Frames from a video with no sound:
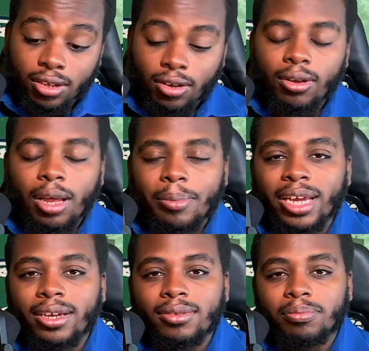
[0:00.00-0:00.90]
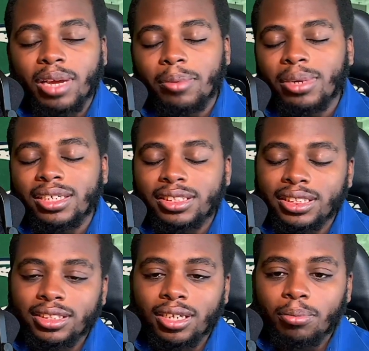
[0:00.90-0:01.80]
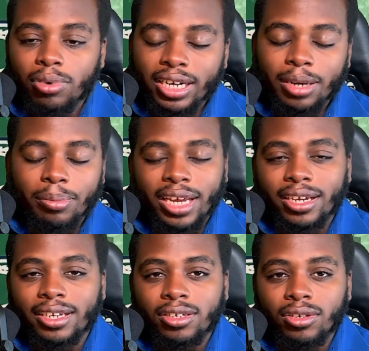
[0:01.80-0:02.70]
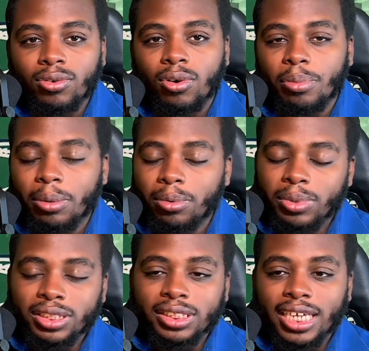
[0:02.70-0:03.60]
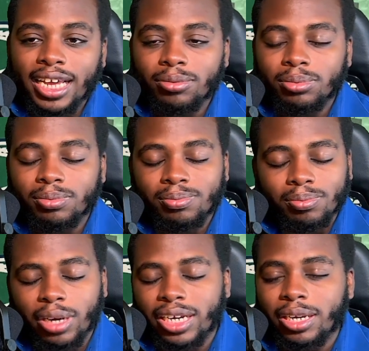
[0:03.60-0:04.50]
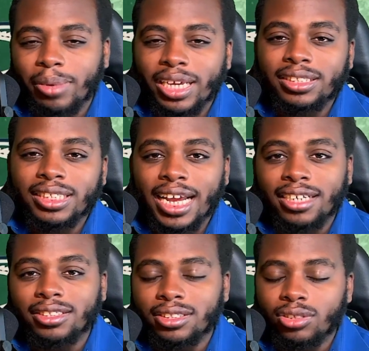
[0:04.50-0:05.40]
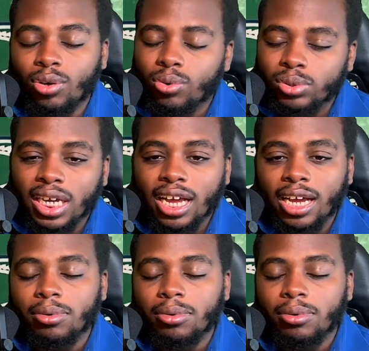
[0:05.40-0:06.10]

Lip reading: Oh, well, I mean, maybe he sees something Brandon Mann can do, or maybe we just had him, Brandon Mann, stashed this whole time,